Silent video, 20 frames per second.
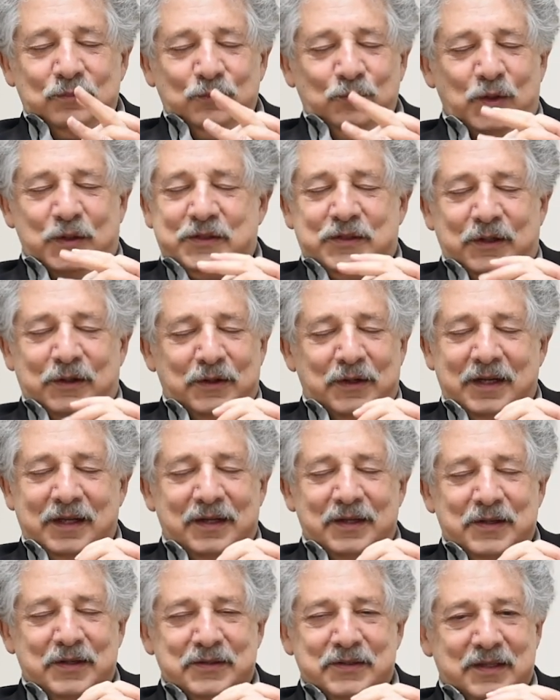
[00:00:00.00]
which year it
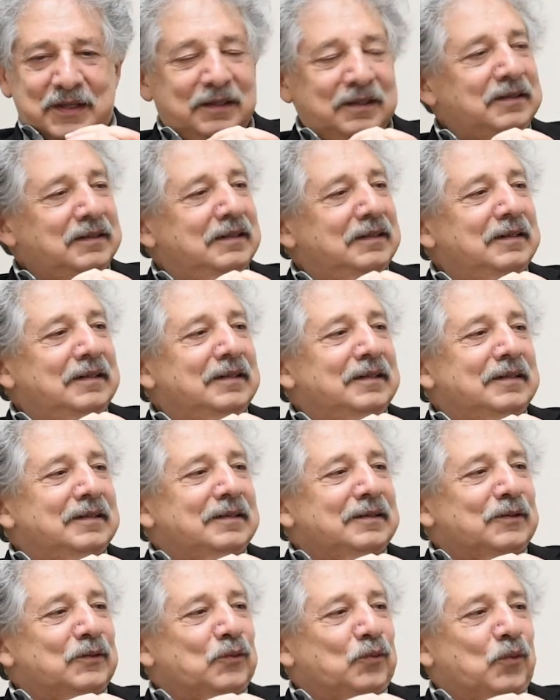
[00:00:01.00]
is and
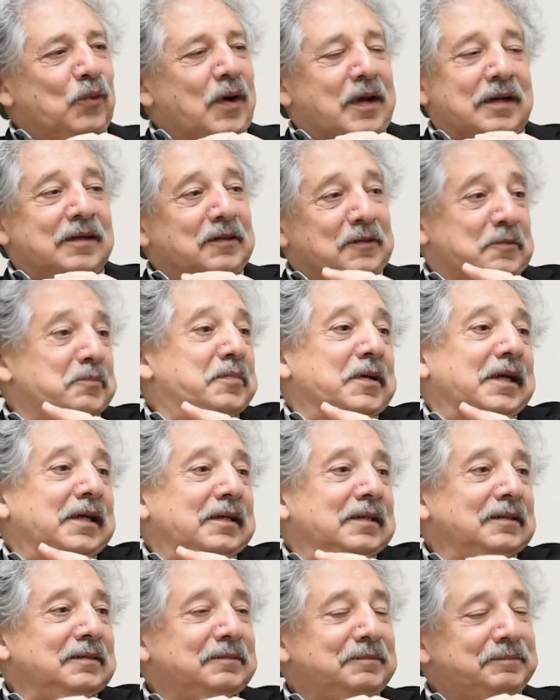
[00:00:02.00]
what it'll be.